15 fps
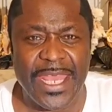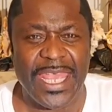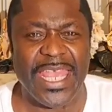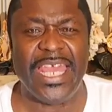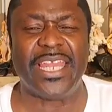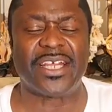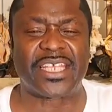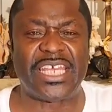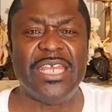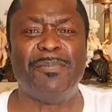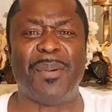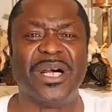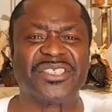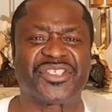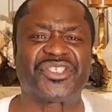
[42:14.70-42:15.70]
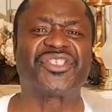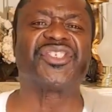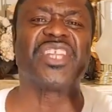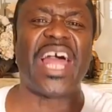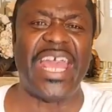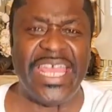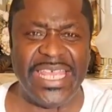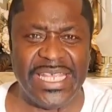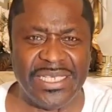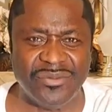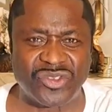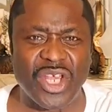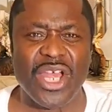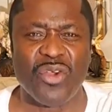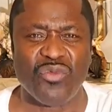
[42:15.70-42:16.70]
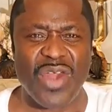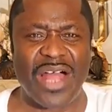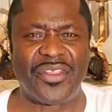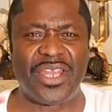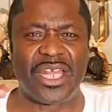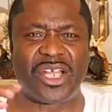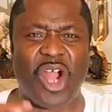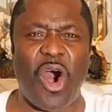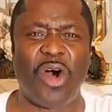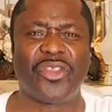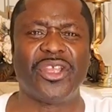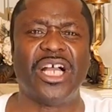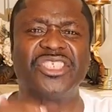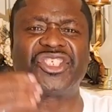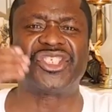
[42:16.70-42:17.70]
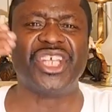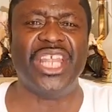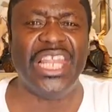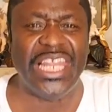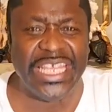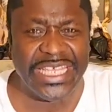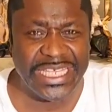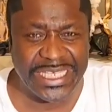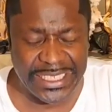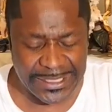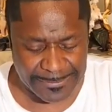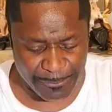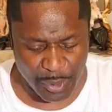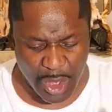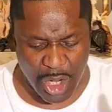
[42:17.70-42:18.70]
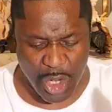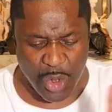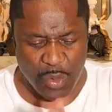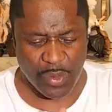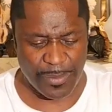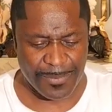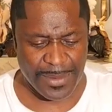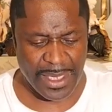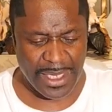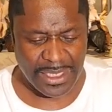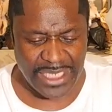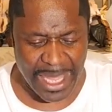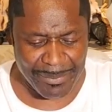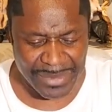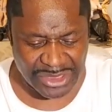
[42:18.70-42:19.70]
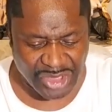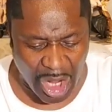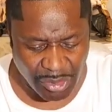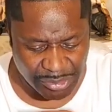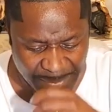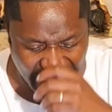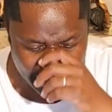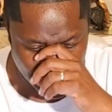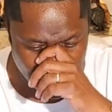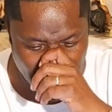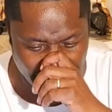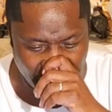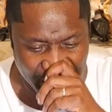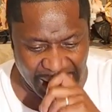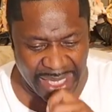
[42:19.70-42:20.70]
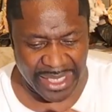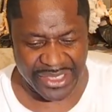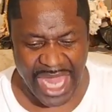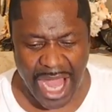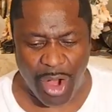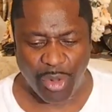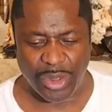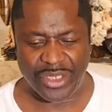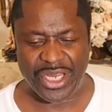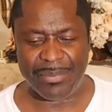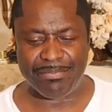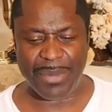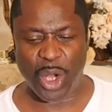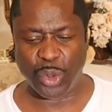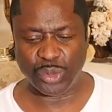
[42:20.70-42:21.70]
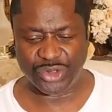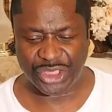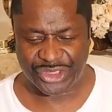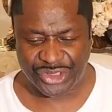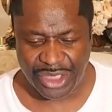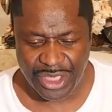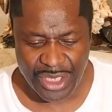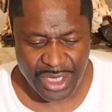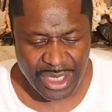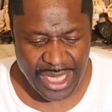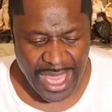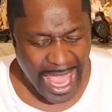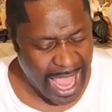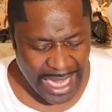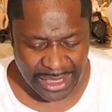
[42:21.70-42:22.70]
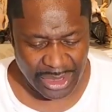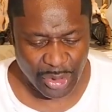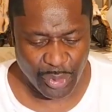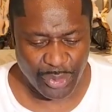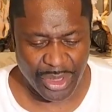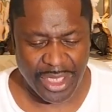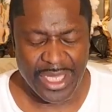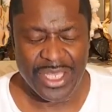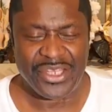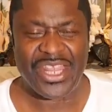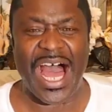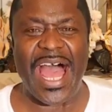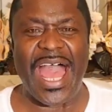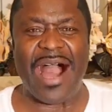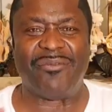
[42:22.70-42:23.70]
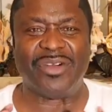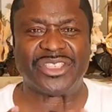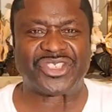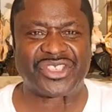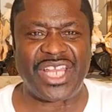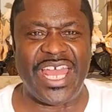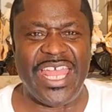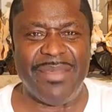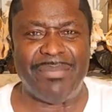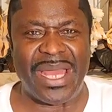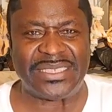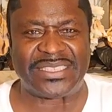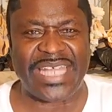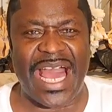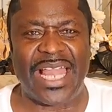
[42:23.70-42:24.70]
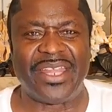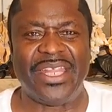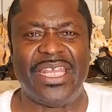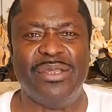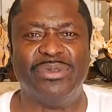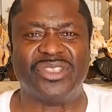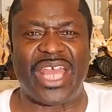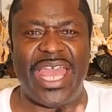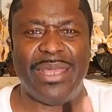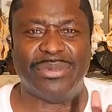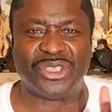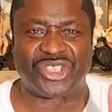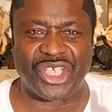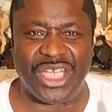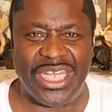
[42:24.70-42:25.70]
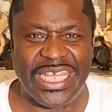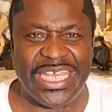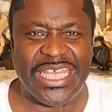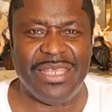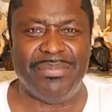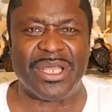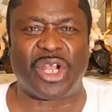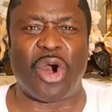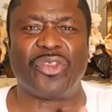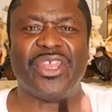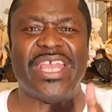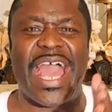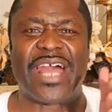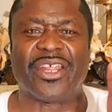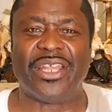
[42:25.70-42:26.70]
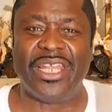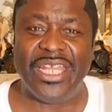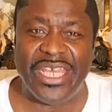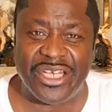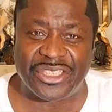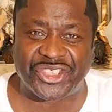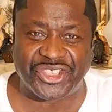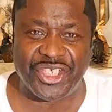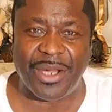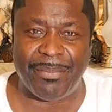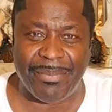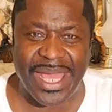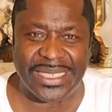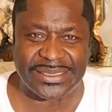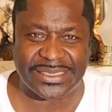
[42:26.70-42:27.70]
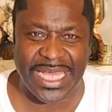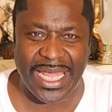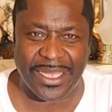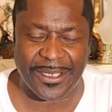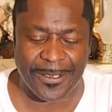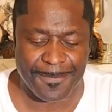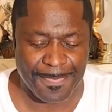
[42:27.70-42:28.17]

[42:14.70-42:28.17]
It'll keep us slaves rather than causing us to lead. Woo! Let me talk about another man. Not only did Moses, hallelujah, not have a slave mentality, he was able to lead because he had a leadership mentality.